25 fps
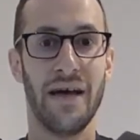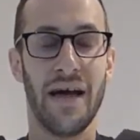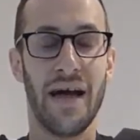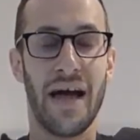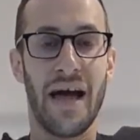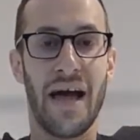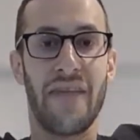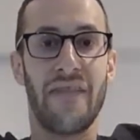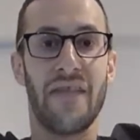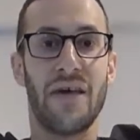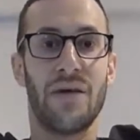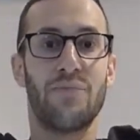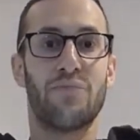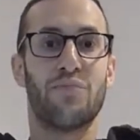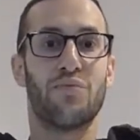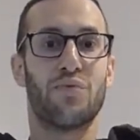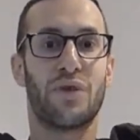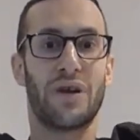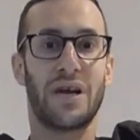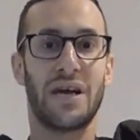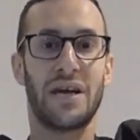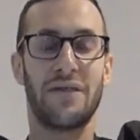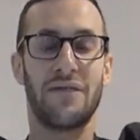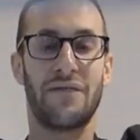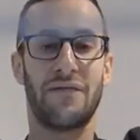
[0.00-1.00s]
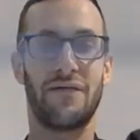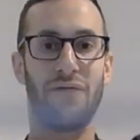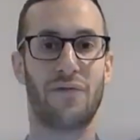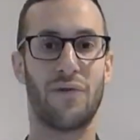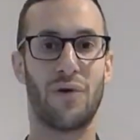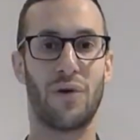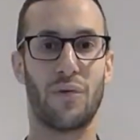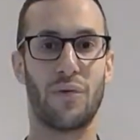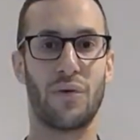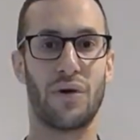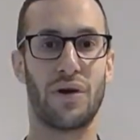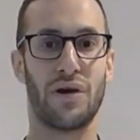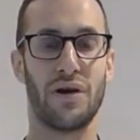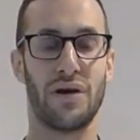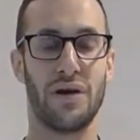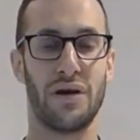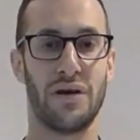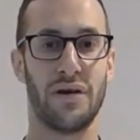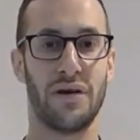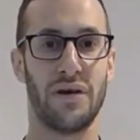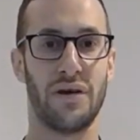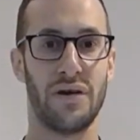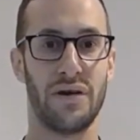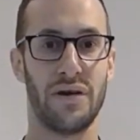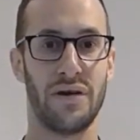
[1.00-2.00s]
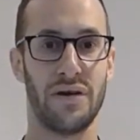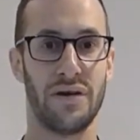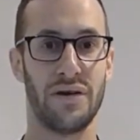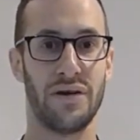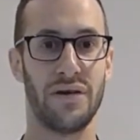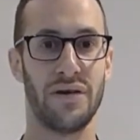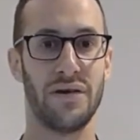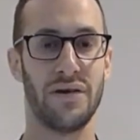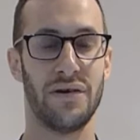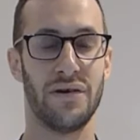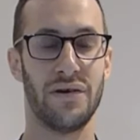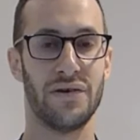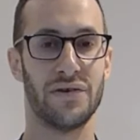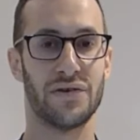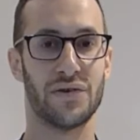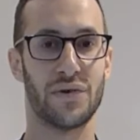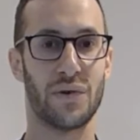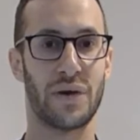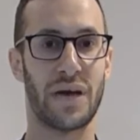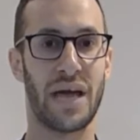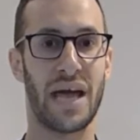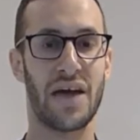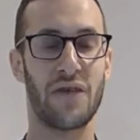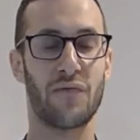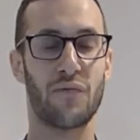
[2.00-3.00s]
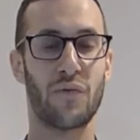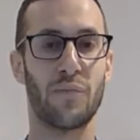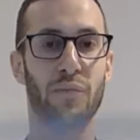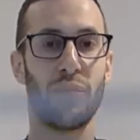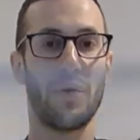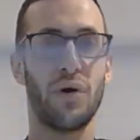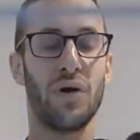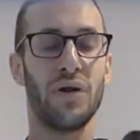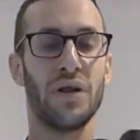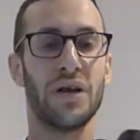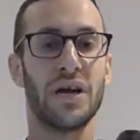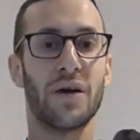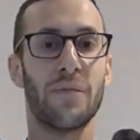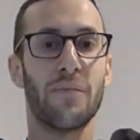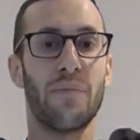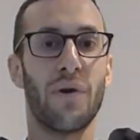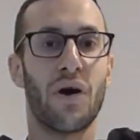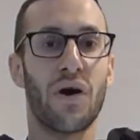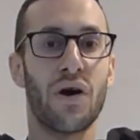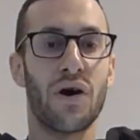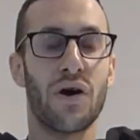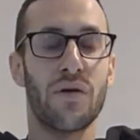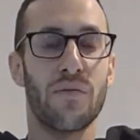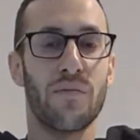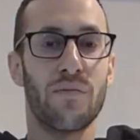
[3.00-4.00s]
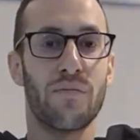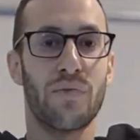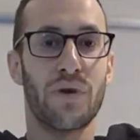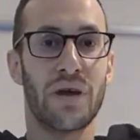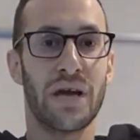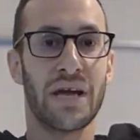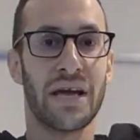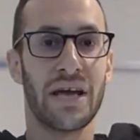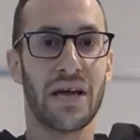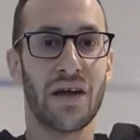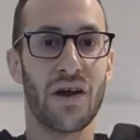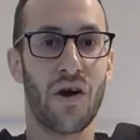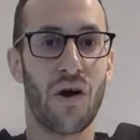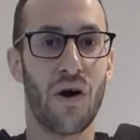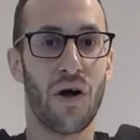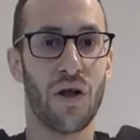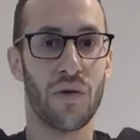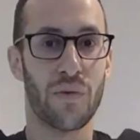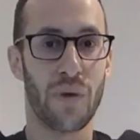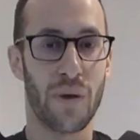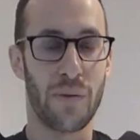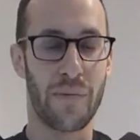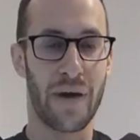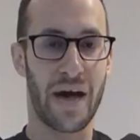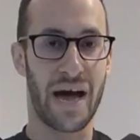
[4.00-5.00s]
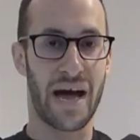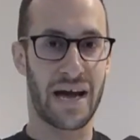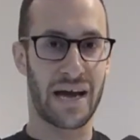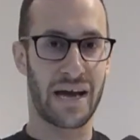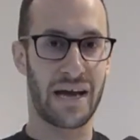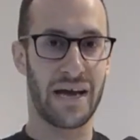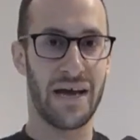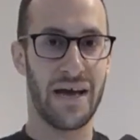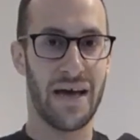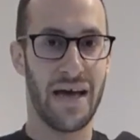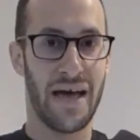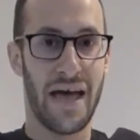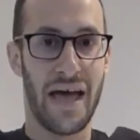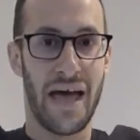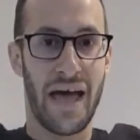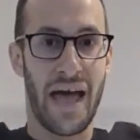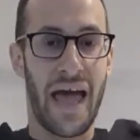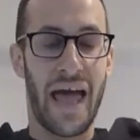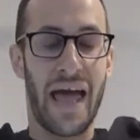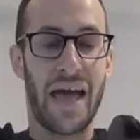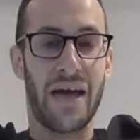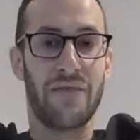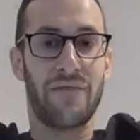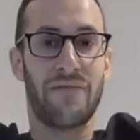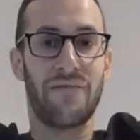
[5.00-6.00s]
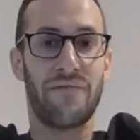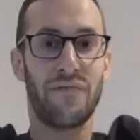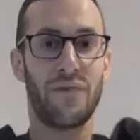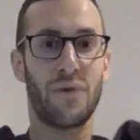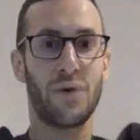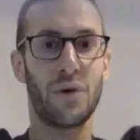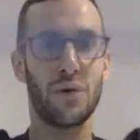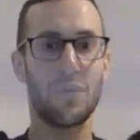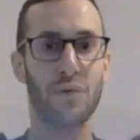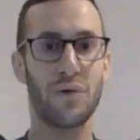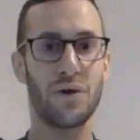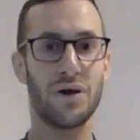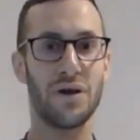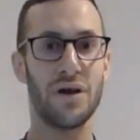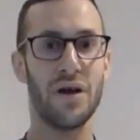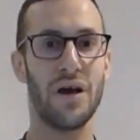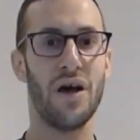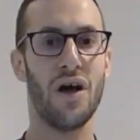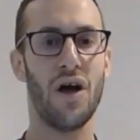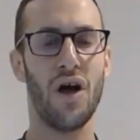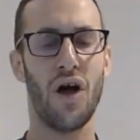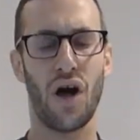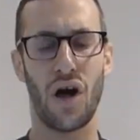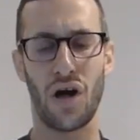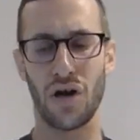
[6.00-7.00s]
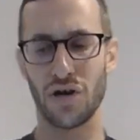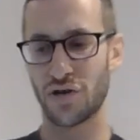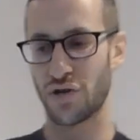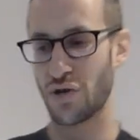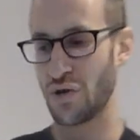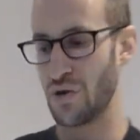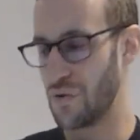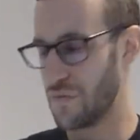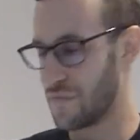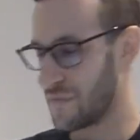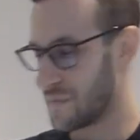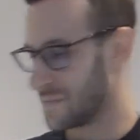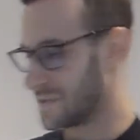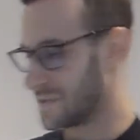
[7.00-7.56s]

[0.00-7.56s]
and then bring it forward. So again, we're pulling apart, bringing it all the way back and forward. I'll show you from the